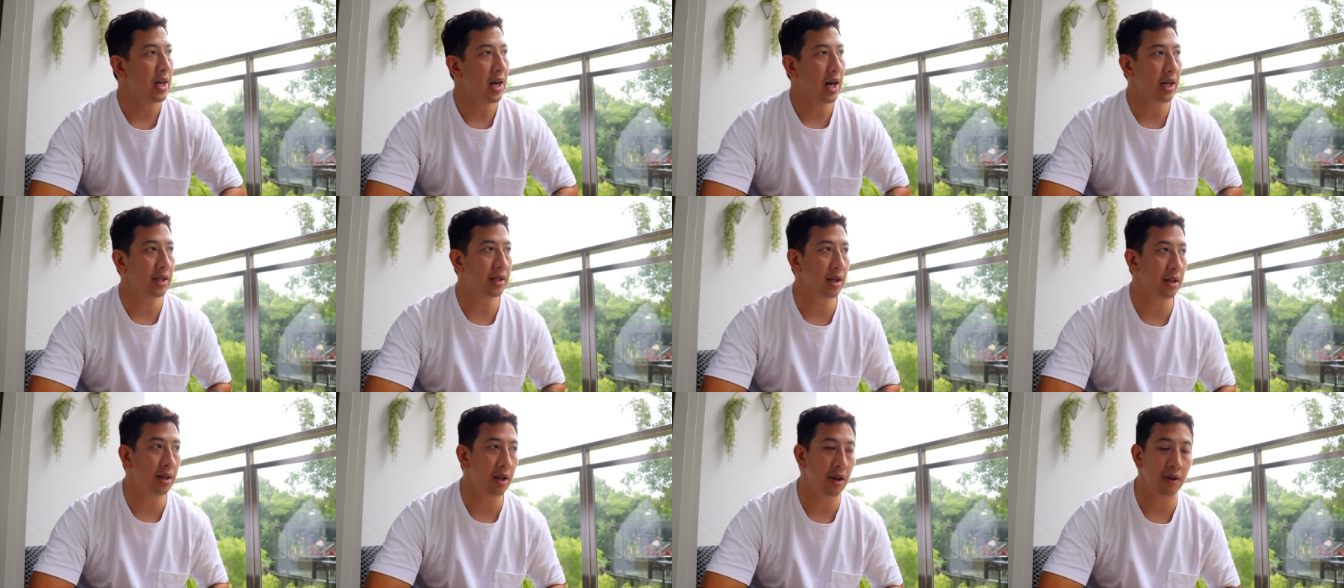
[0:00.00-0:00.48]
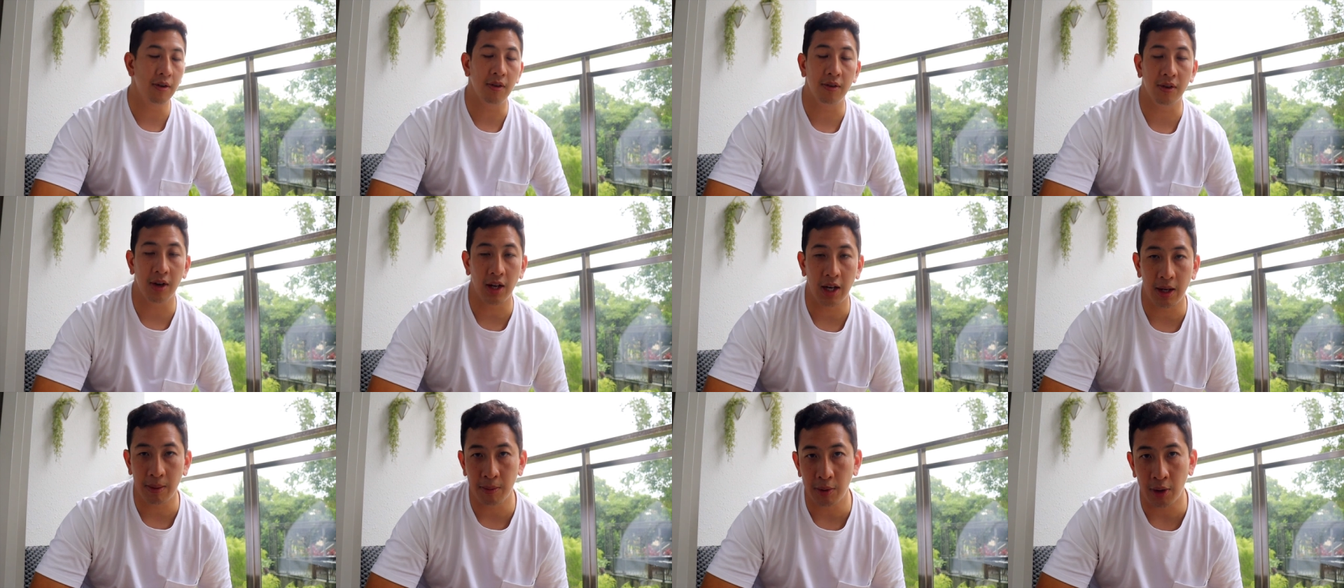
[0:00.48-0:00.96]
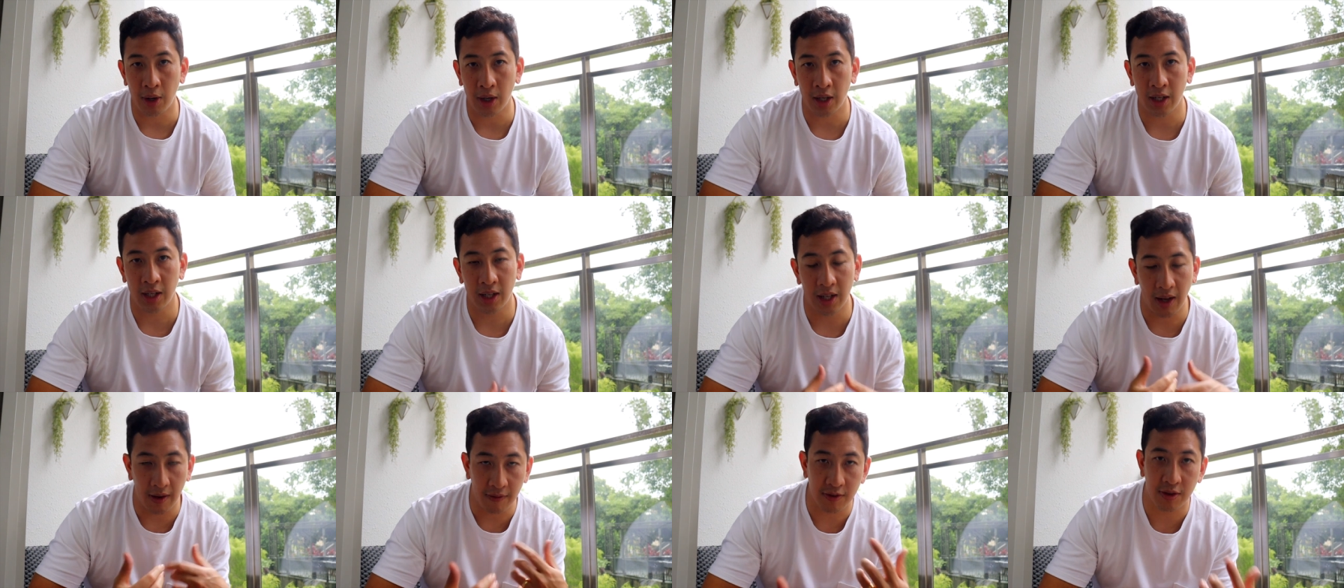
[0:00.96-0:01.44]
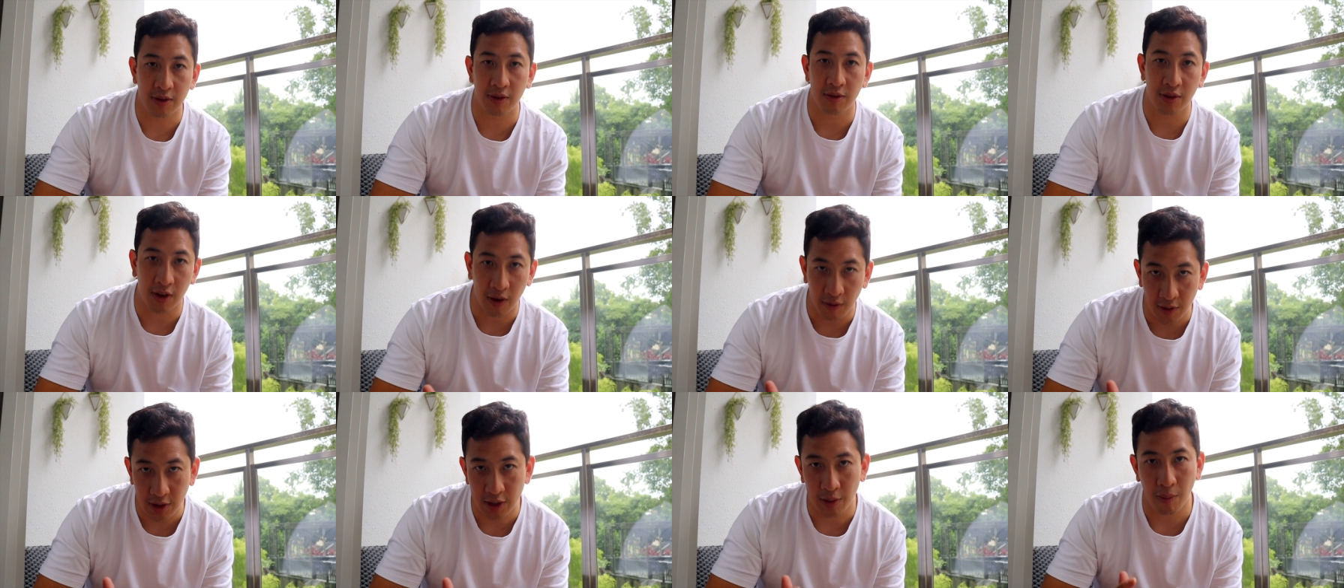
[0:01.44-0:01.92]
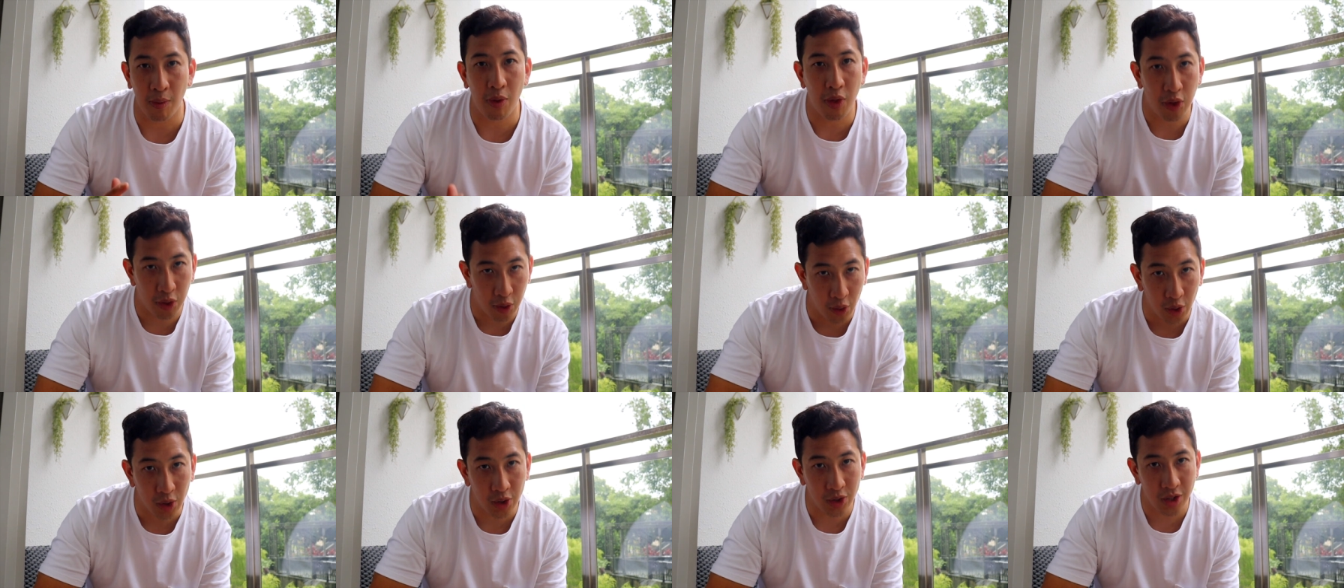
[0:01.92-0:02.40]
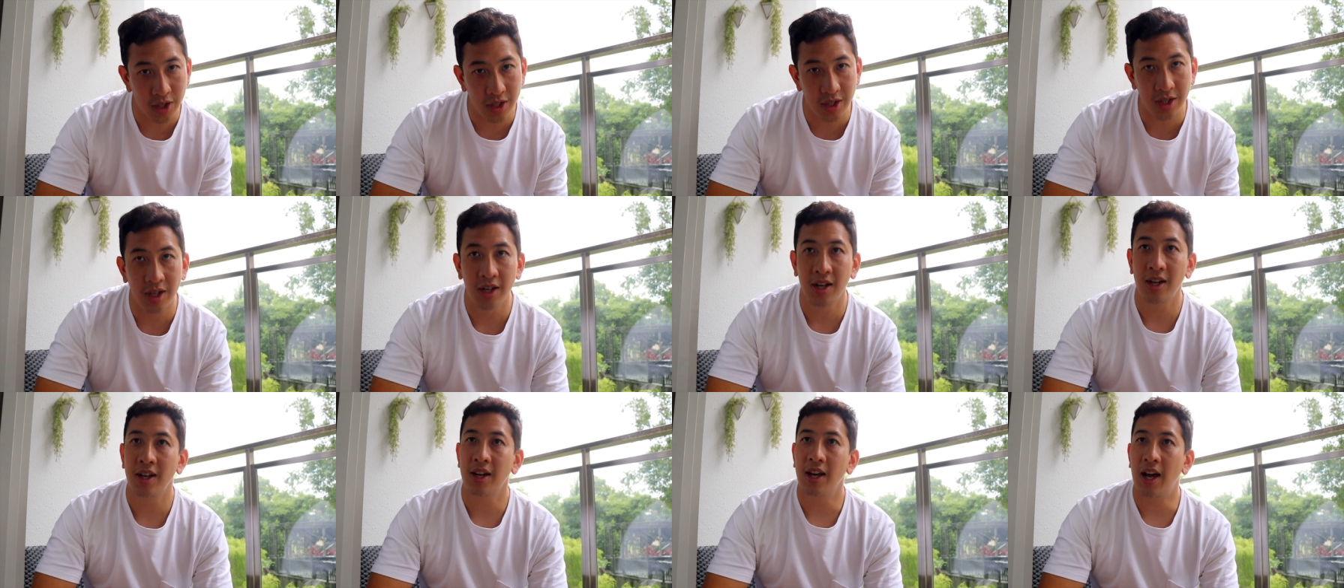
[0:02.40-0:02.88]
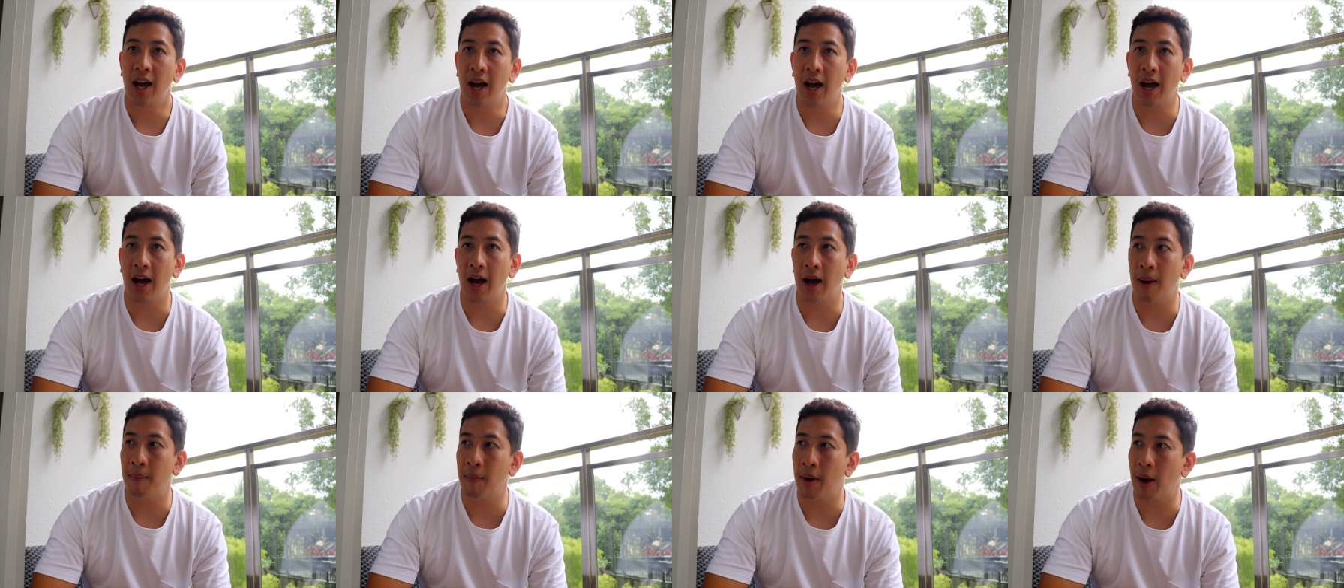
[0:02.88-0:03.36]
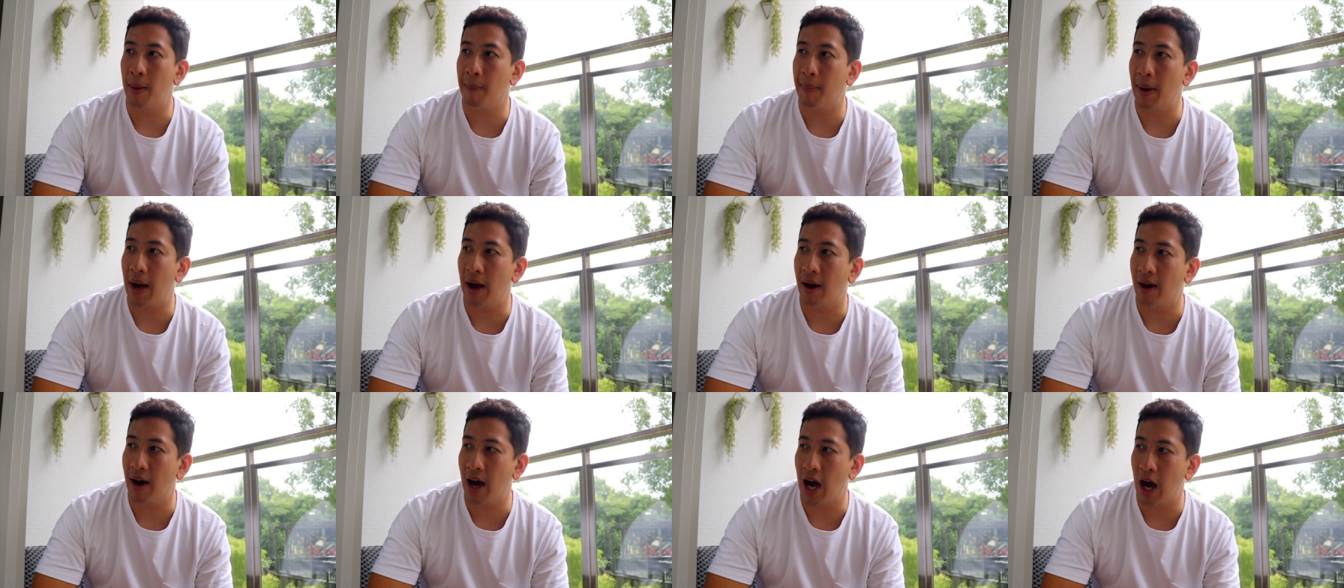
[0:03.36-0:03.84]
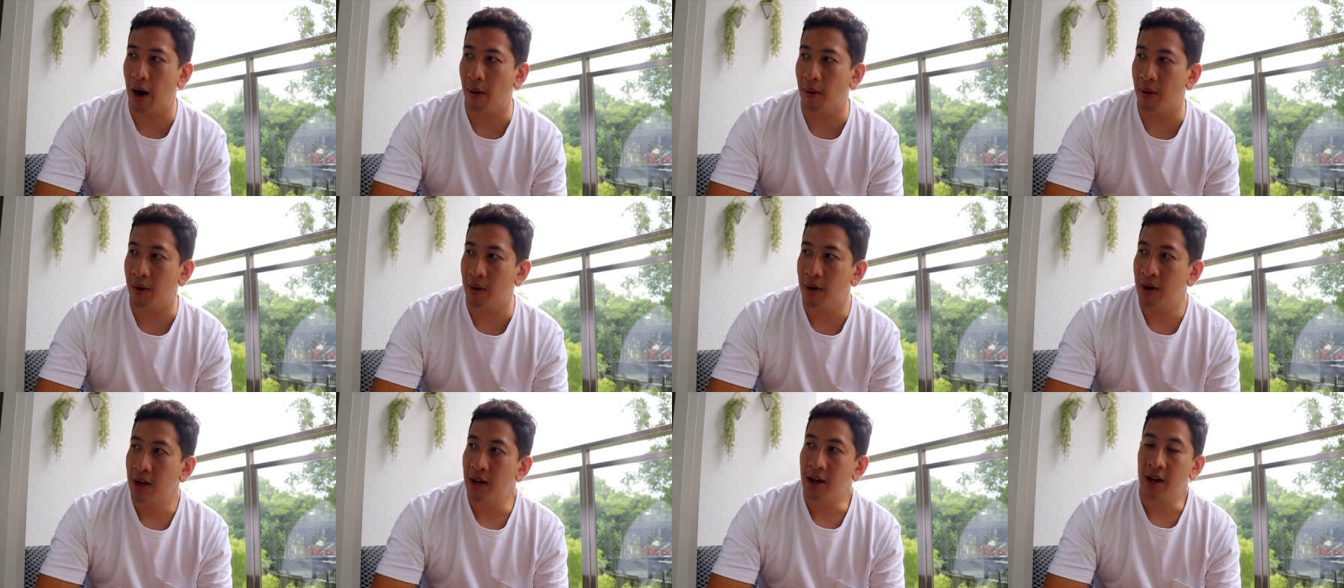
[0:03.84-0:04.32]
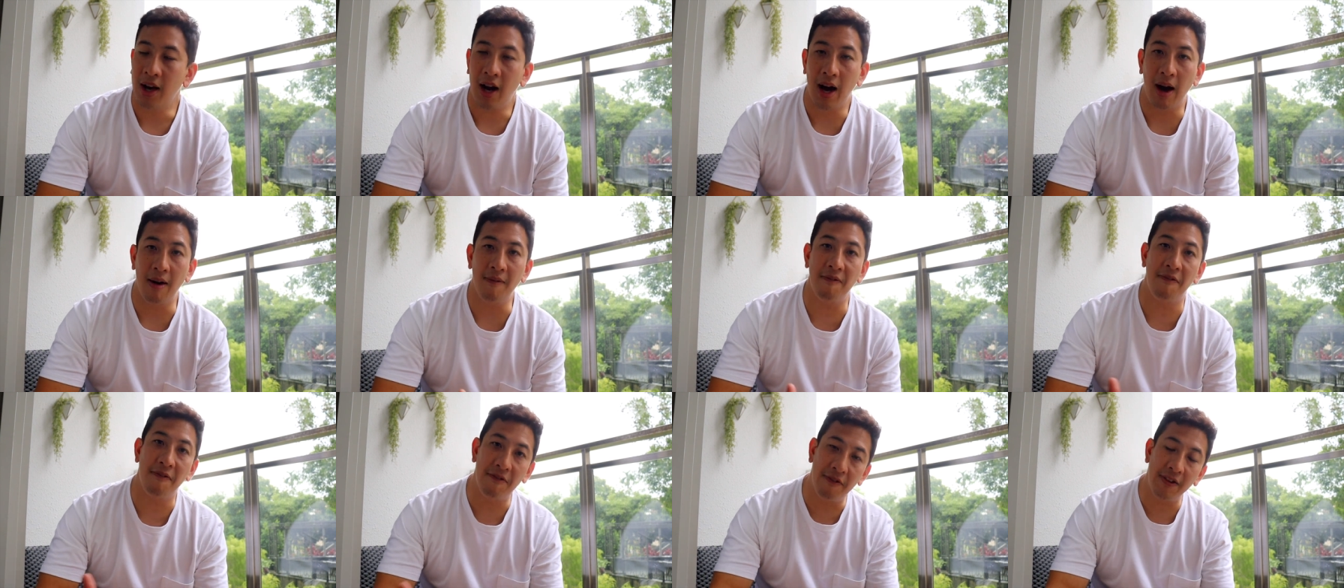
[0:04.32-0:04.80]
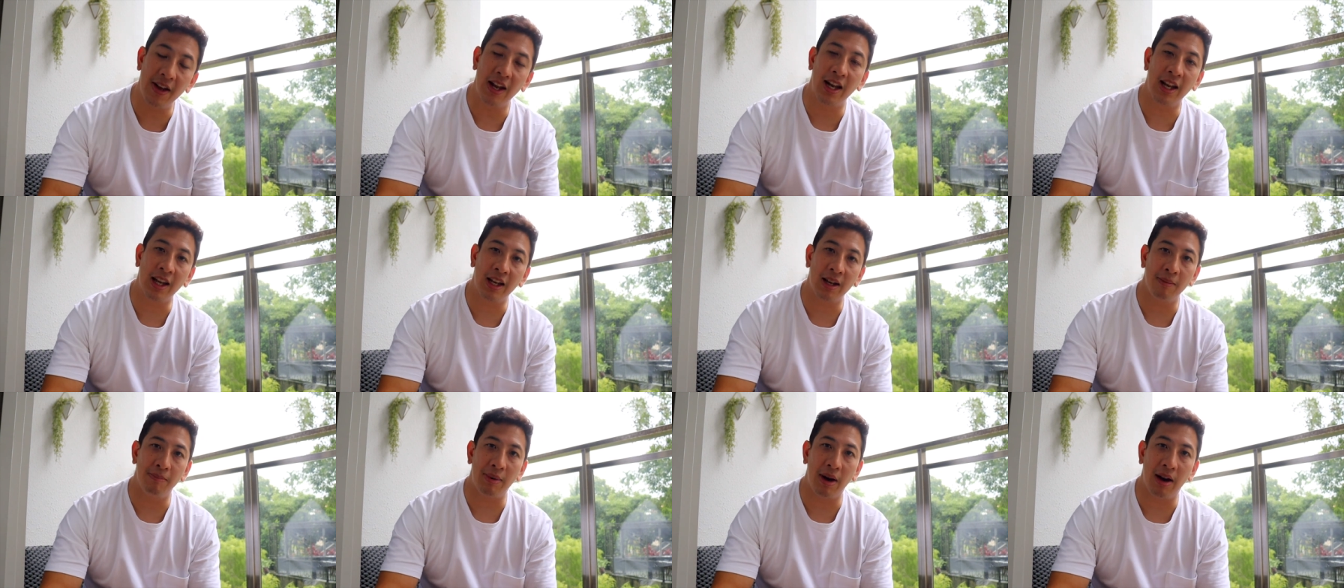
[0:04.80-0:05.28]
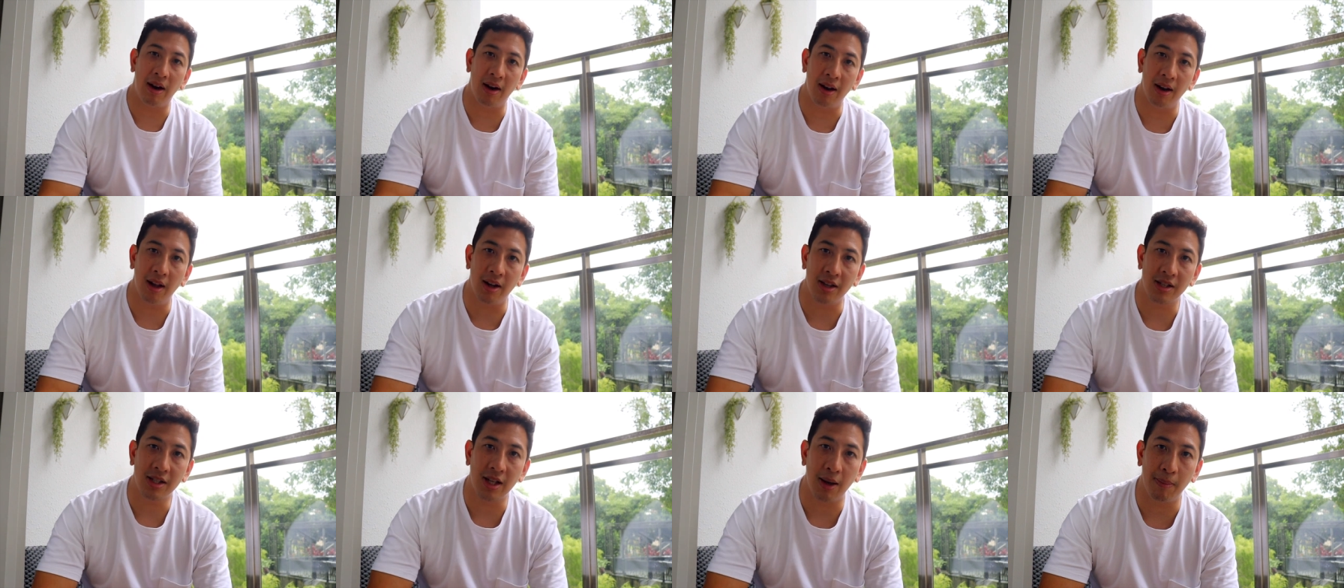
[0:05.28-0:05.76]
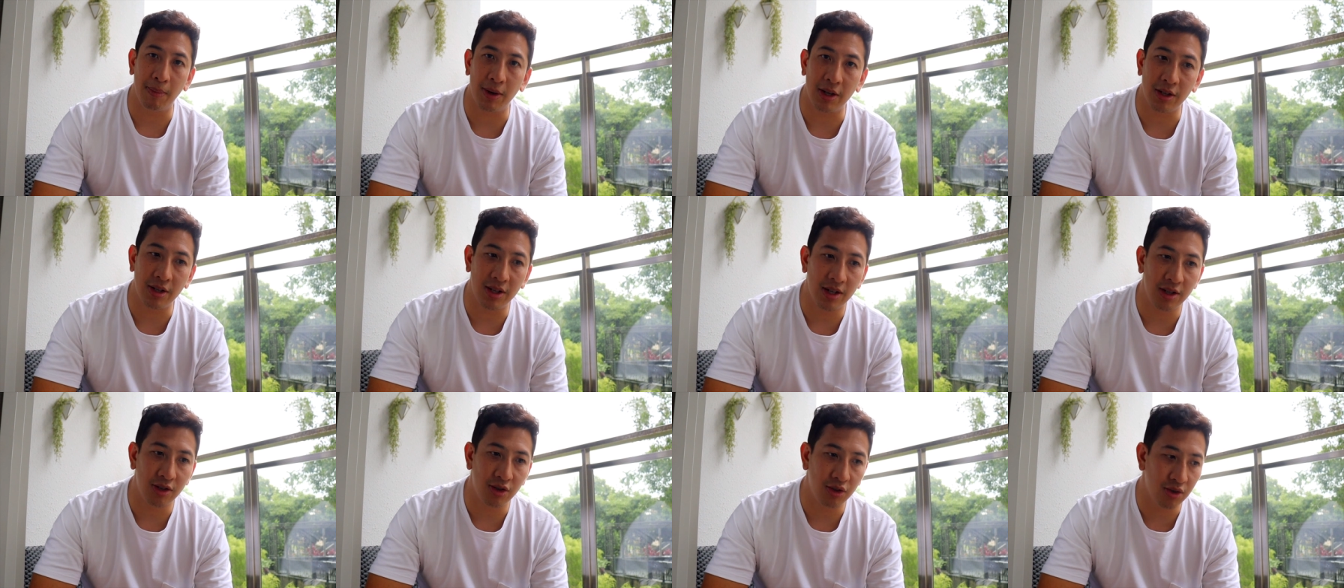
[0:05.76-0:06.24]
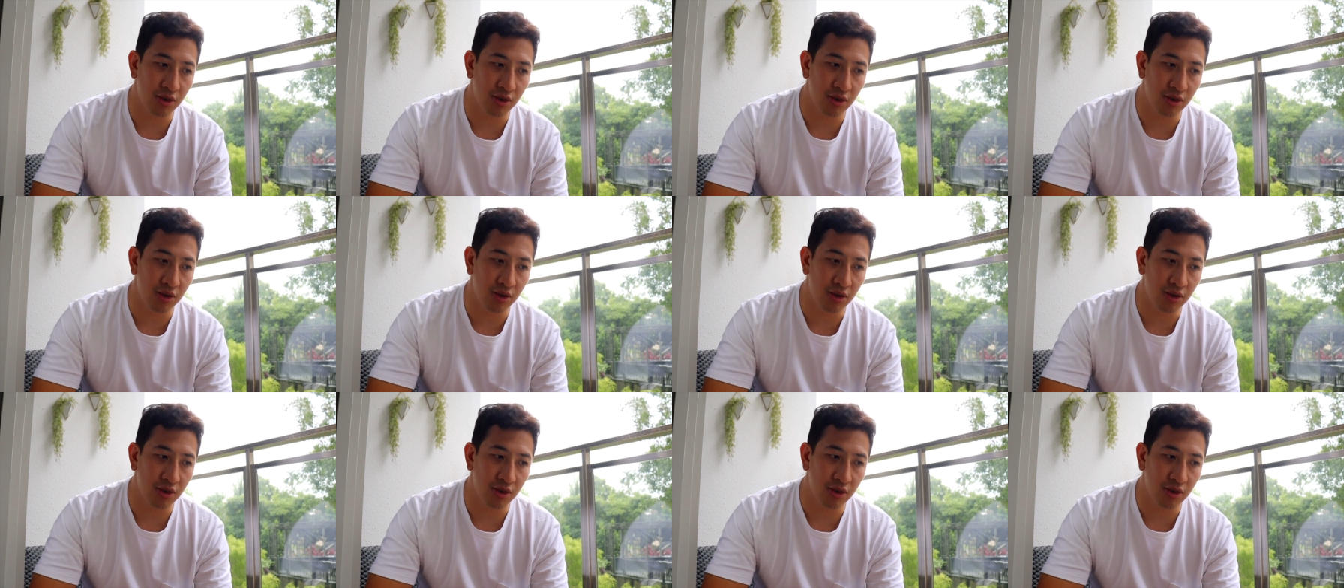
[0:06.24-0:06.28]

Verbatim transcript: I don't know if I've got any more. I'm going to give, give you some thoughts um, about how I'm feeling about our last couple of